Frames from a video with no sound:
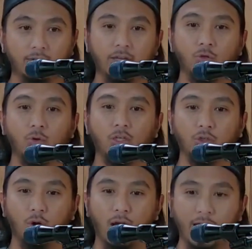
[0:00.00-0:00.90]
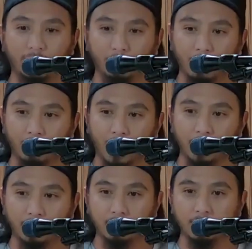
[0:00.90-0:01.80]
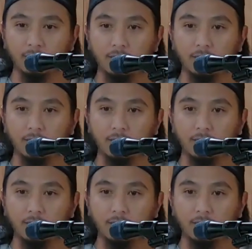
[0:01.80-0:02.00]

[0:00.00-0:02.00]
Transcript: that you are trying to memorize,